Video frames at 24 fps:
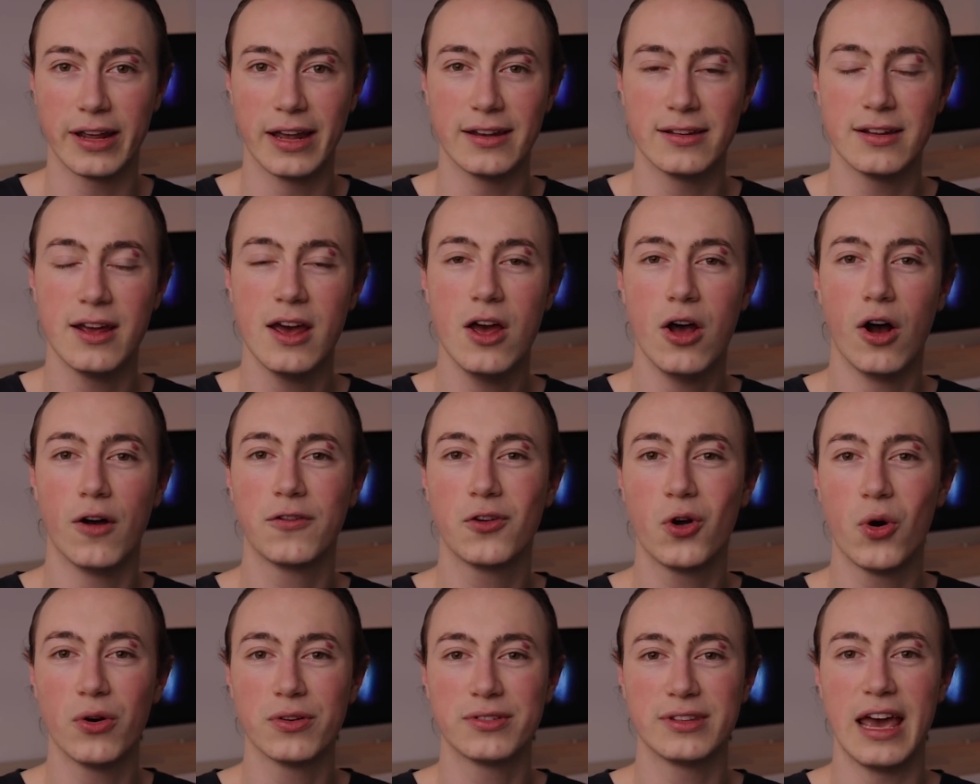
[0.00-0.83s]
And of
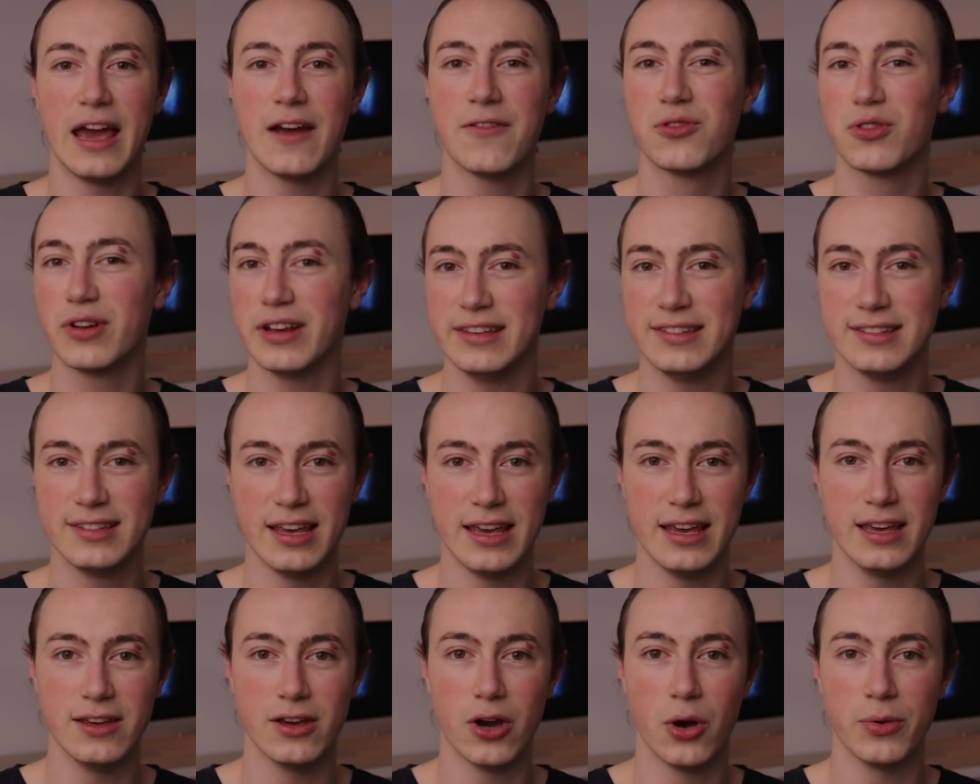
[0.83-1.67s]
course, every
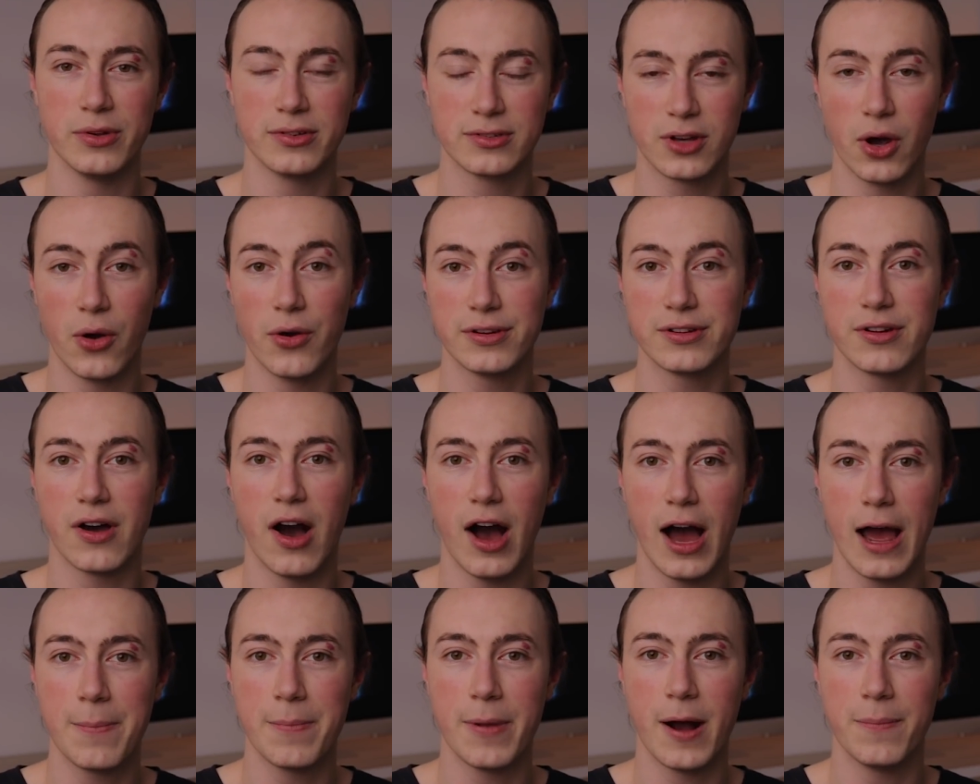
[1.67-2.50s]
CEO is going to
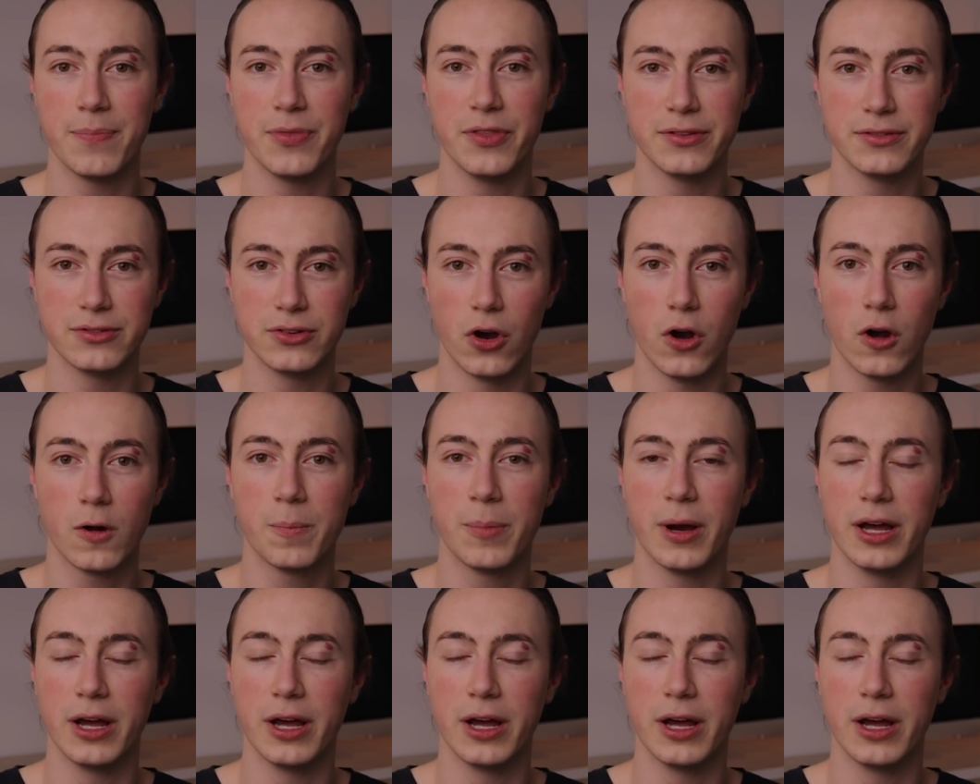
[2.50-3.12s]
hype up the stock,